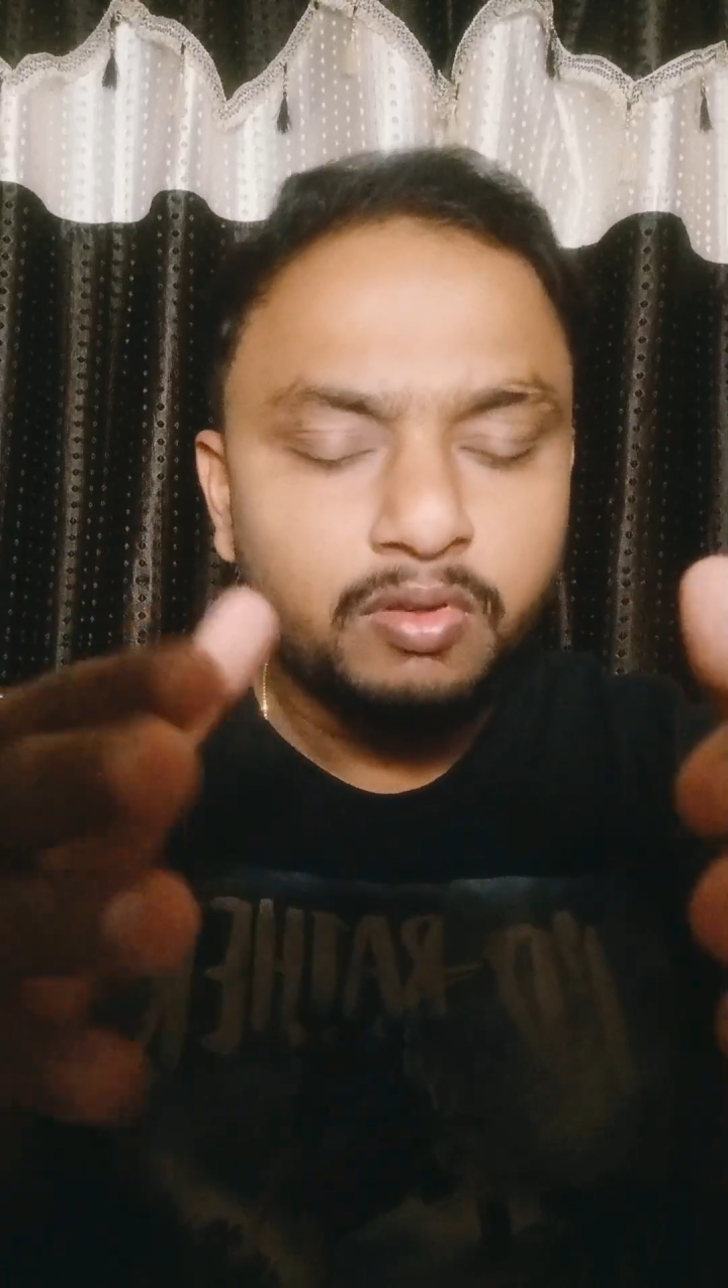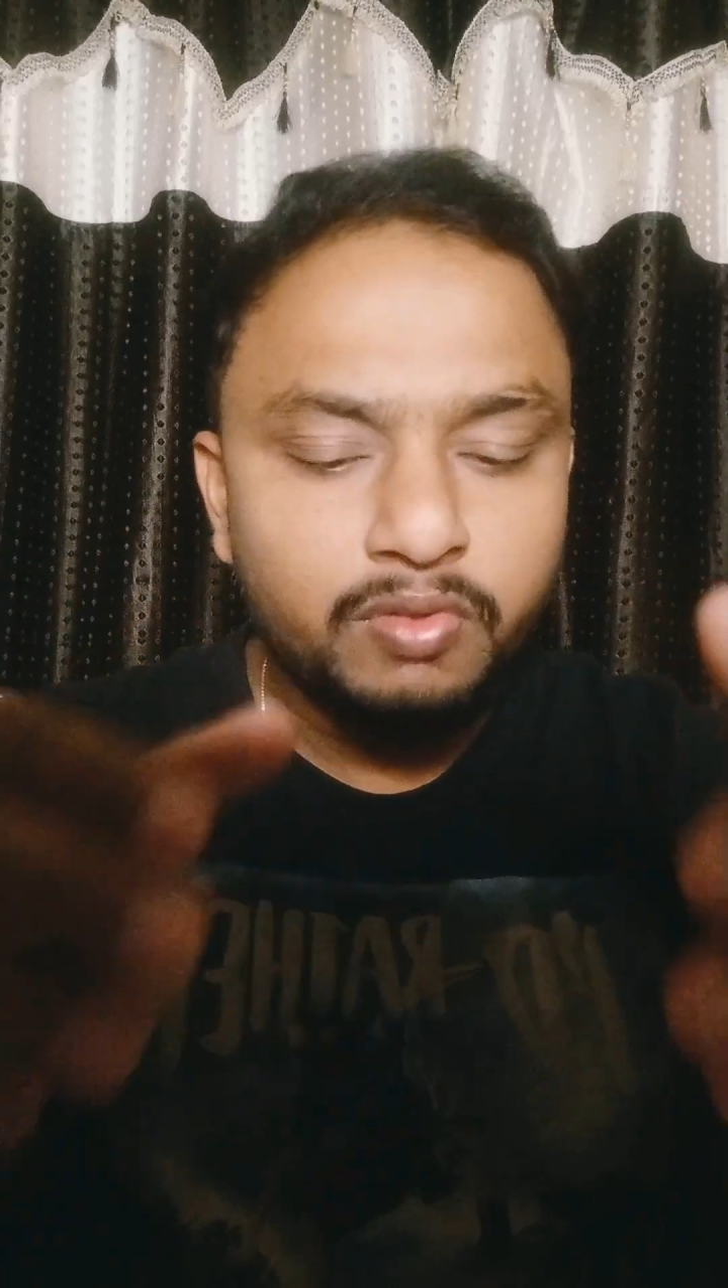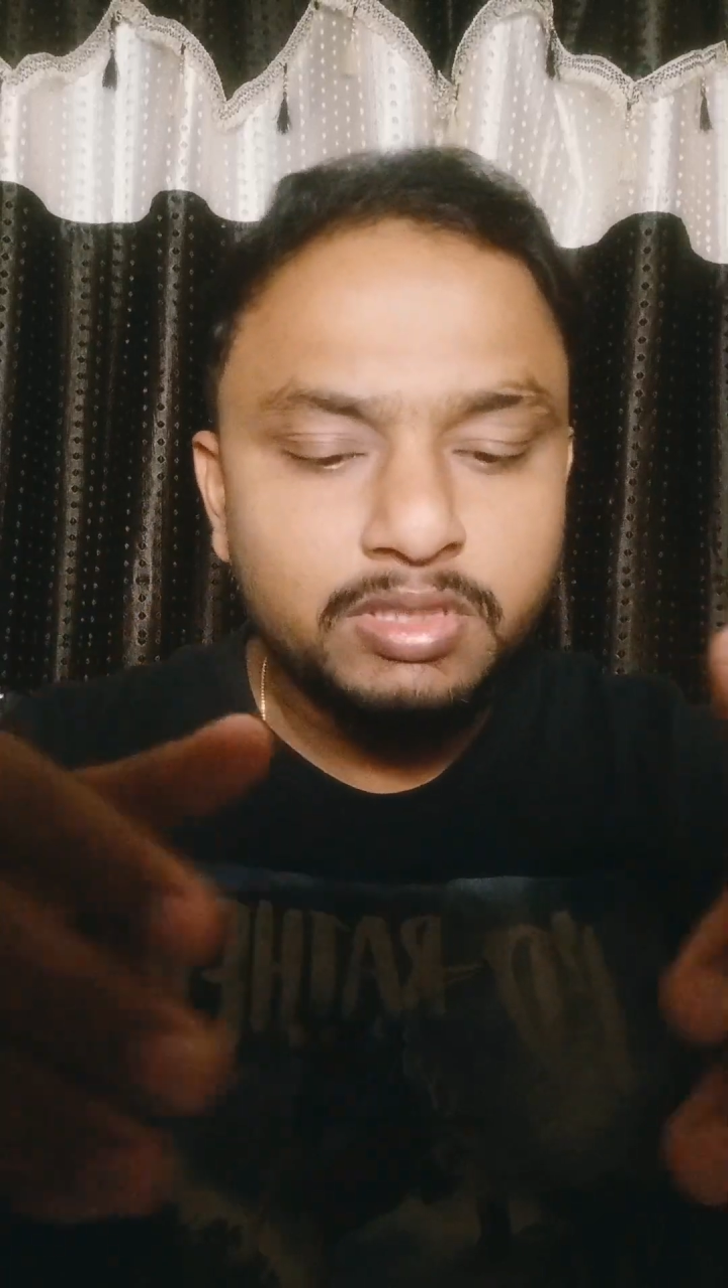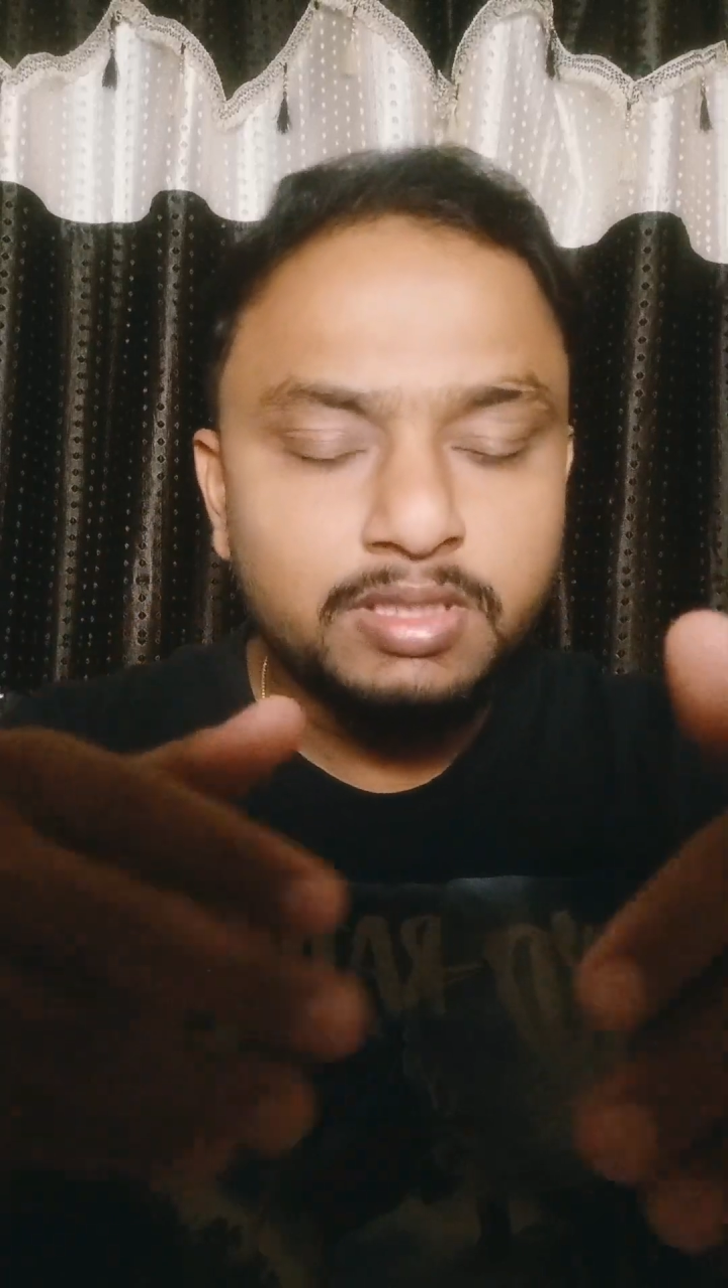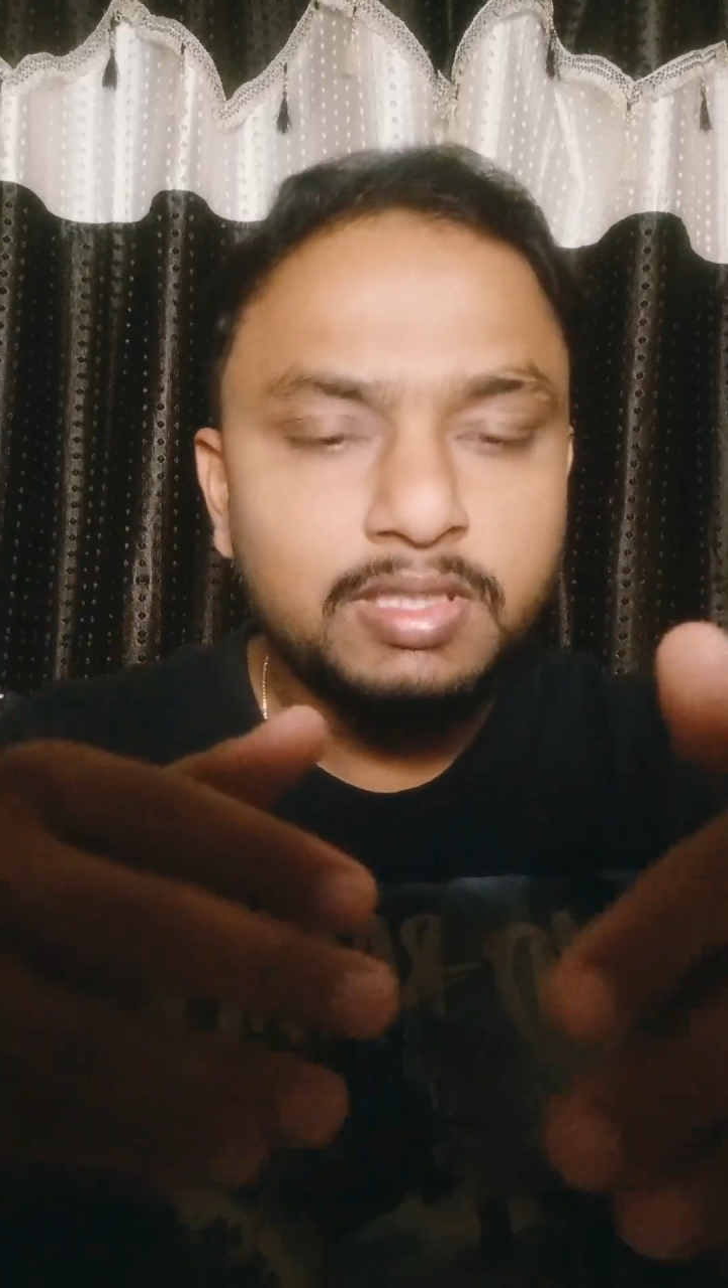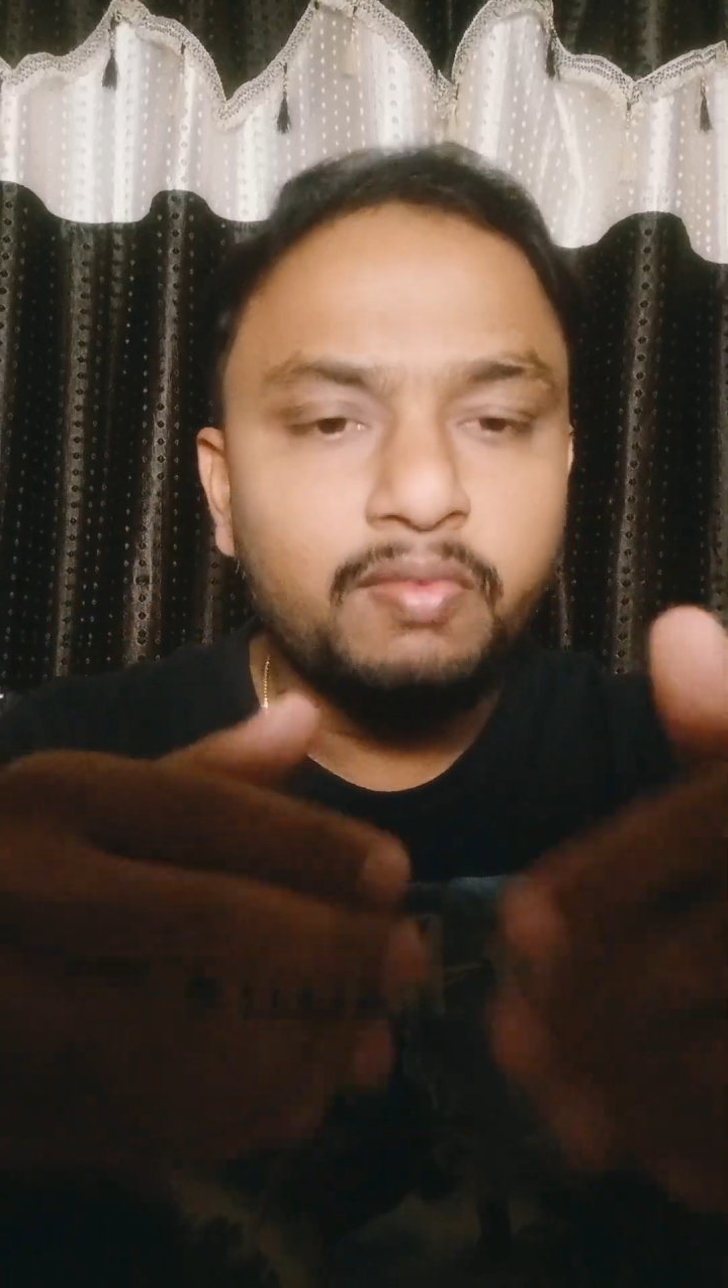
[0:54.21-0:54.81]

which is